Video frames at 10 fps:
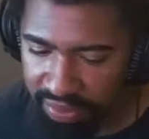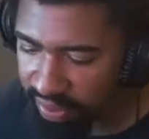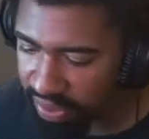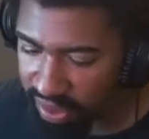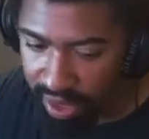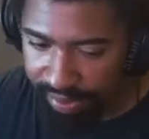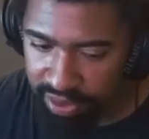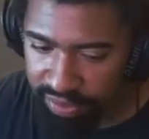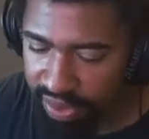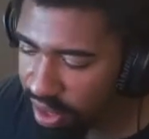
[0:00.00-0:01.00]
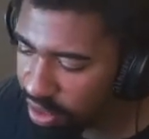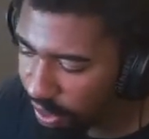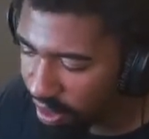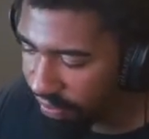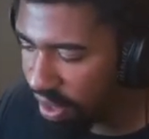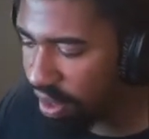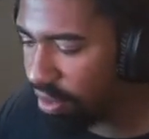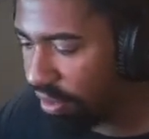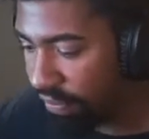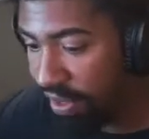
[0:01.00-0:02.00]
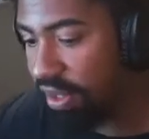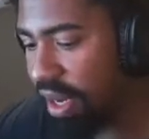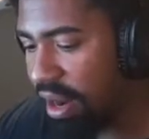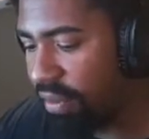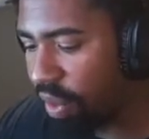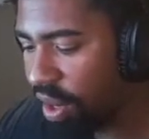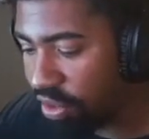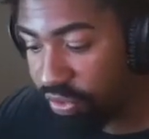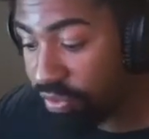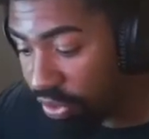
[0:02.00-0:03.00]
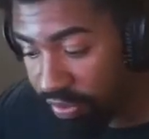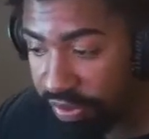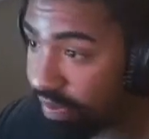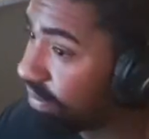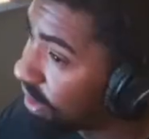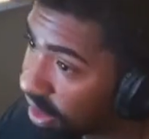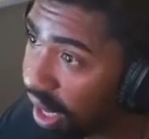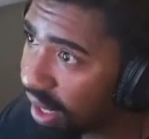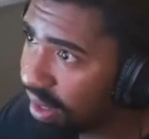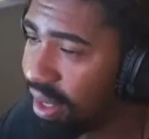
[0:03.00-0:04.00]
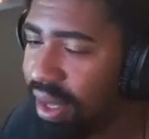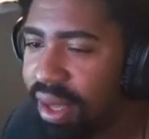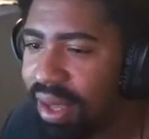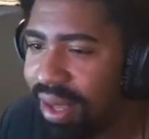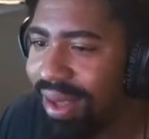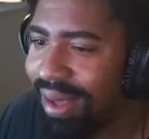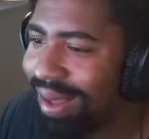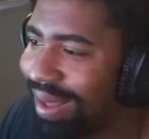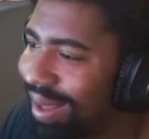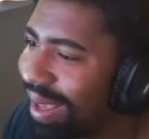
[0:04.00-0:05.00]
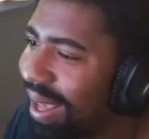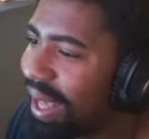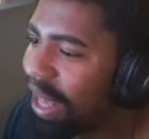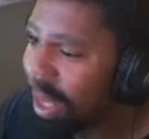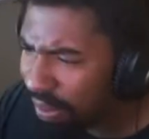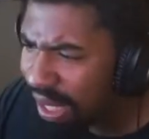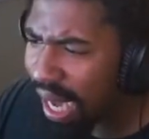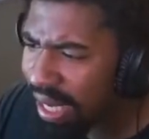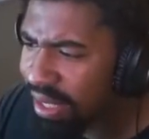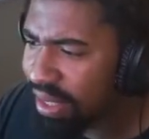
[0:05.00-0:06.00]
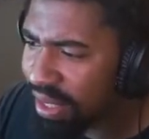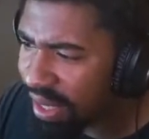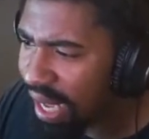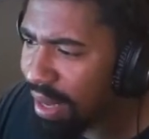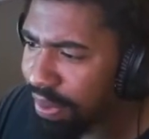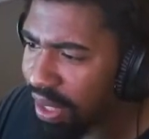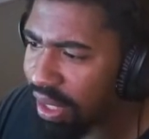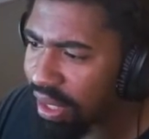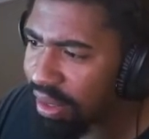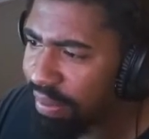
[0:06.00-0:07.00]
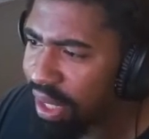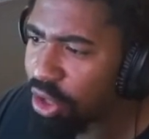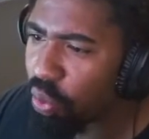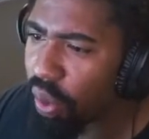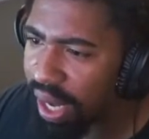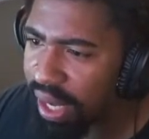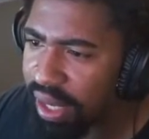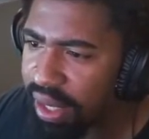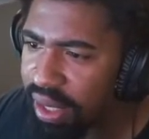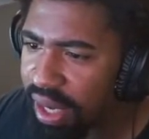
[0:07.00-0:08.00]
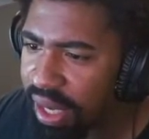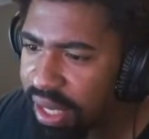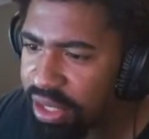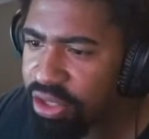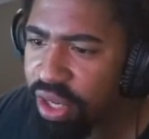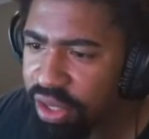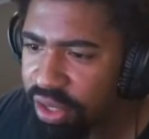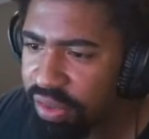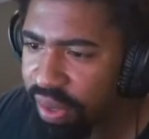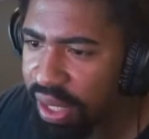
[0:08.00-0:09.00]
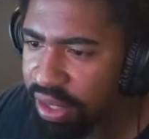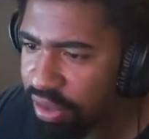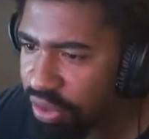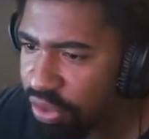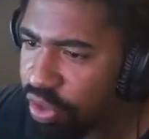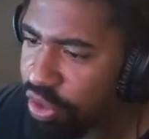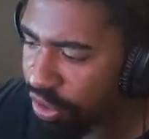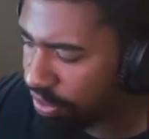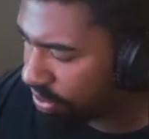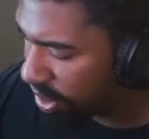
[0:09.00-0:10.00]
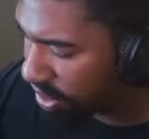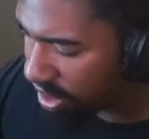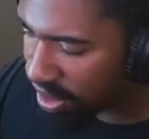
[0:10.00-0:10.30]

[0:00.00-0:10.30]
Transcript: here. If there's a lot of players over here, you spawn over here. Or if there's everywhere, good luck. But yeah, I could see that being the way it's structured, right? You're Skull